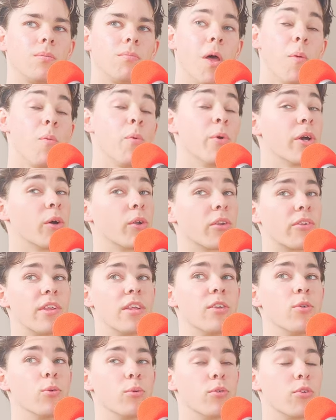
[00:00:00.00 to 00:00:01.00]
I mean, we're going to see
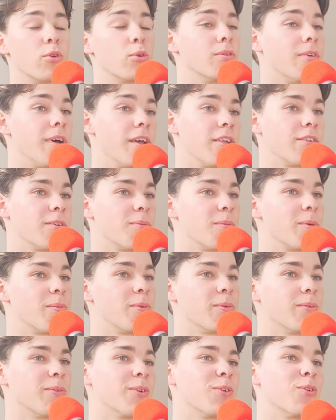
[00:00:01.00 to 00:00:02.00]
Dune 2 later, maybe,
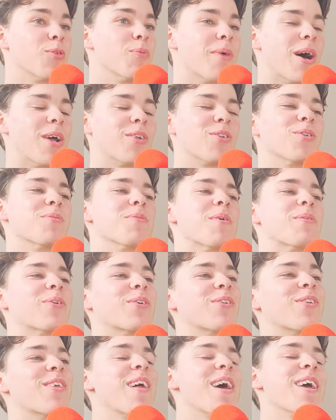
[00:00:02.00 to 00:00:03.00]
or Dune Part 2, maybe we'll
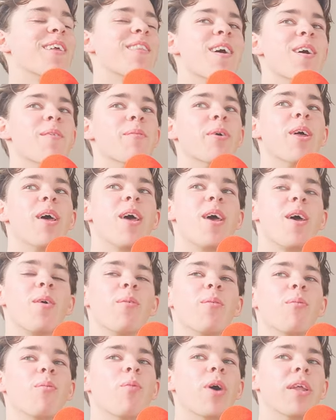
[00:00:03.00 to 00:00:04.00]
see the ache there. But
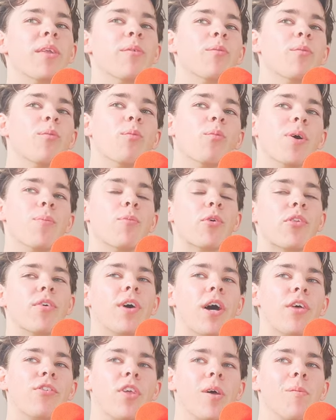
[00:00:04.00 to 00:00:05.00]
when was the
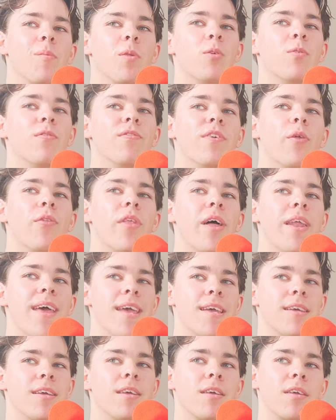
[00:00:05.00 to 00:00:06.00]
last time that you felt that
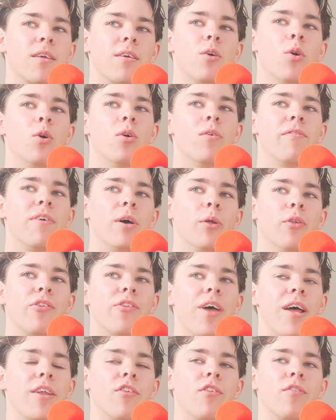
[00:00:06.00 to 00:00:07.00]
ache or felt
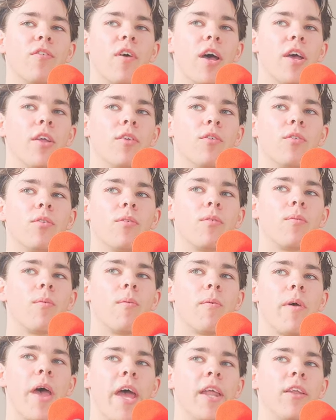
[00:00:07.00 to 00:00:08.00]
satisfied
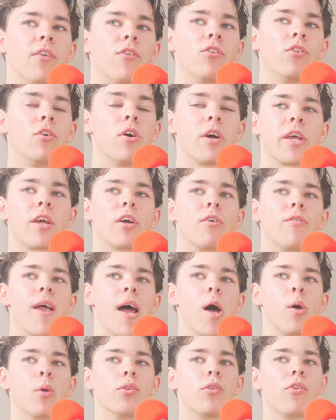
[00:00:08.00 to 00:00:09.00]
and looking
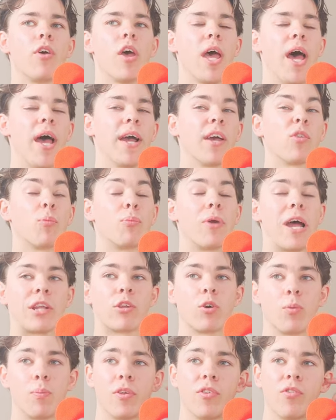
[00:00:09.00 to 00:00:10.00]
around? I guess a
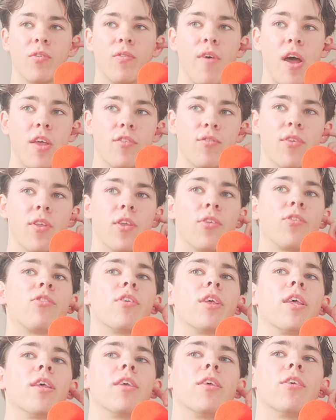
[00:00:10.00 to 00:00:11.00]
practical piece of advice for this
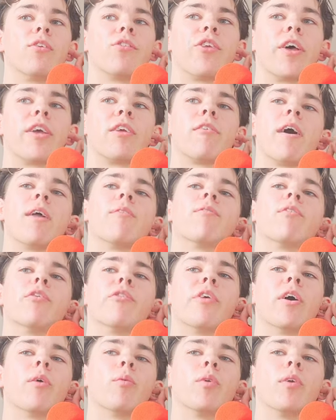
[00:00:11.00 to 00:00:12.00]
is take your headphones
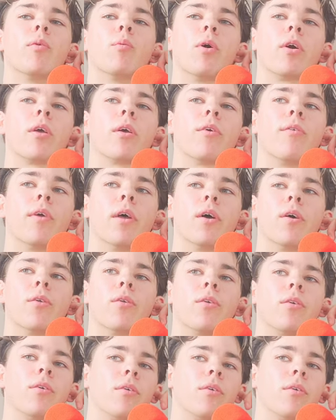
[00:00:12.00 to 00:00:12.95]
out when you're walking around.